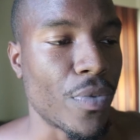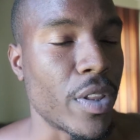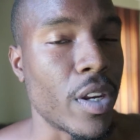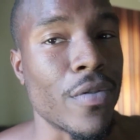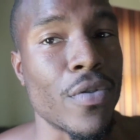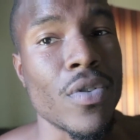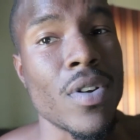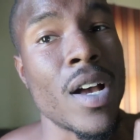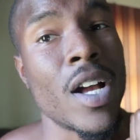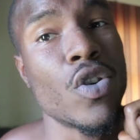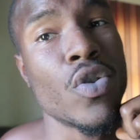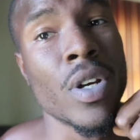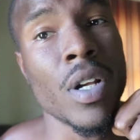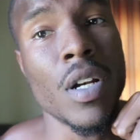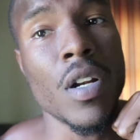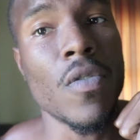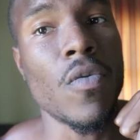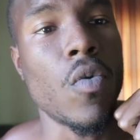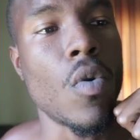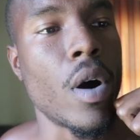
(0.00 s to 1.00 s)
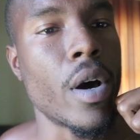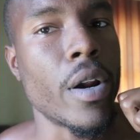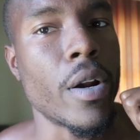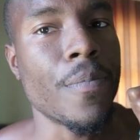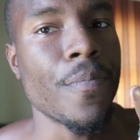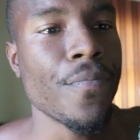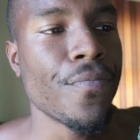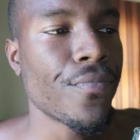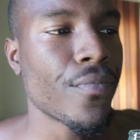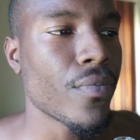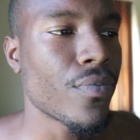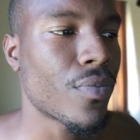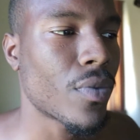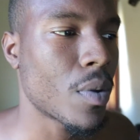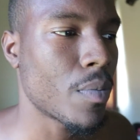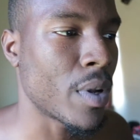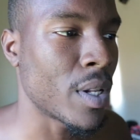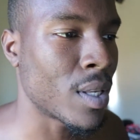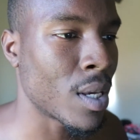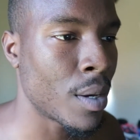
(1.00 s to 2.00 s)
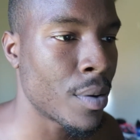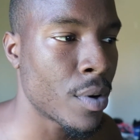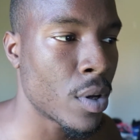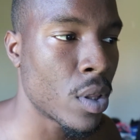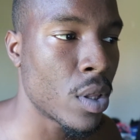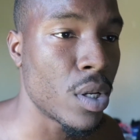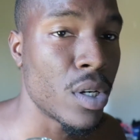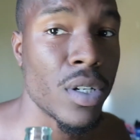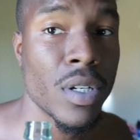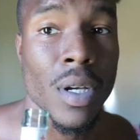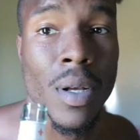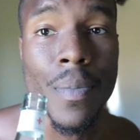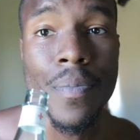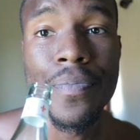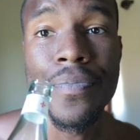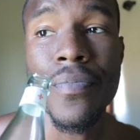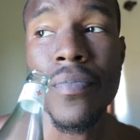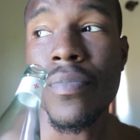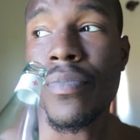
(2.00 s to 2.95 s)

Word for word: And if you're not drinking enough water, by the time you go to the gym